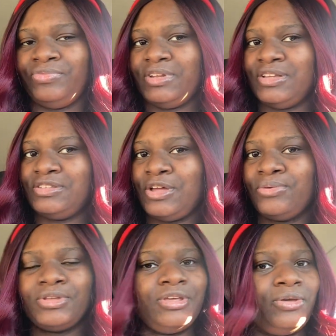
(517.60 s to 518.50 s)
It's
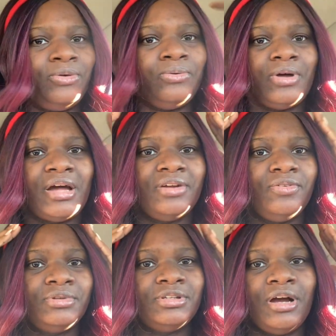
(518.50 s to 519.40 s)
so cute. Got it
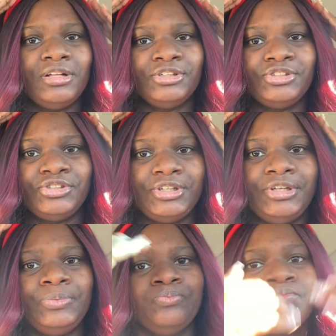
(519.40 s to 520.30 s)
from the Dollar
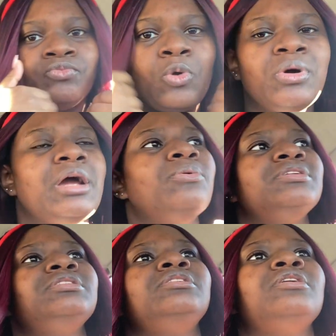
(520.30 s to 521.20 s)
Tree when I
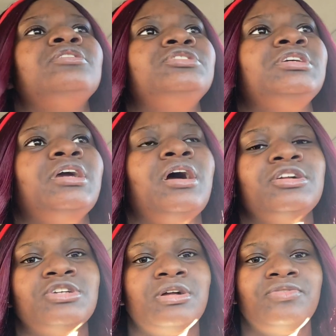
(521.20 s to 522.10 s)
went to the Dollar Tree to get
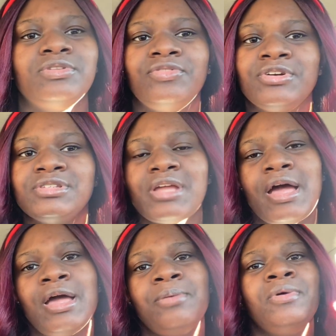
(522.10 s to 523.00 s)
hot chocolate for the first
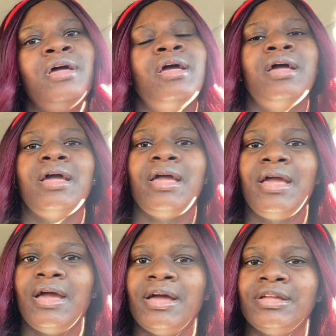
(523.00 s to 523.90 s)
time.
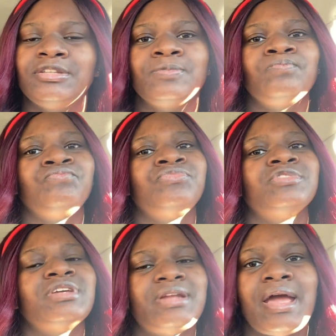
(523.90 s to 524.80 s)
And
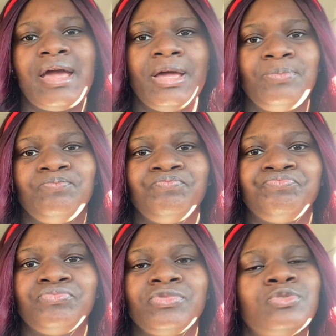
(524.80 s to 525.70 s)
today,
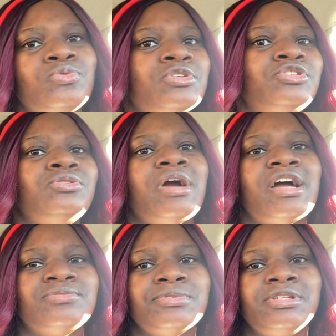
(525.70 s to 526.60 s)
which you
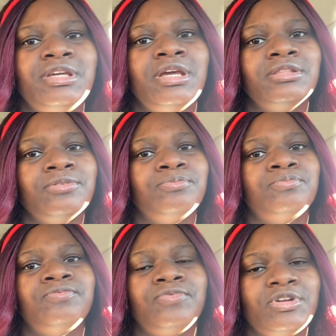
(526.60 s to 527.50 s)
guys will see in the
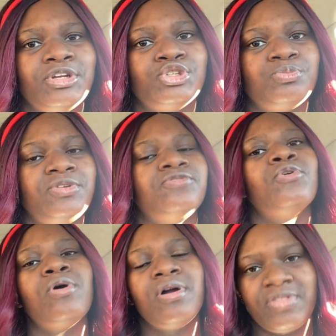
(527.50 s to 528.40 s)
footage
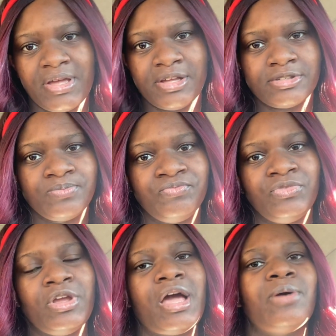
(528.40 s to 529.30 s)
before this,
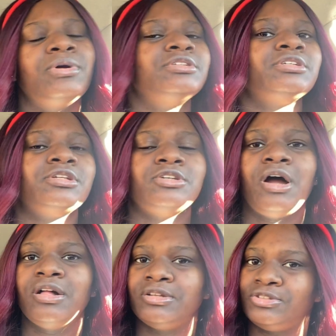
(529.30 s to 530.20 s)
I went to the
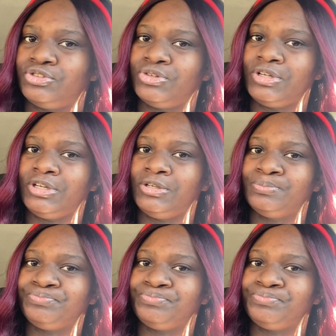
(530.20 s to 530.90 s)
Dollar Tree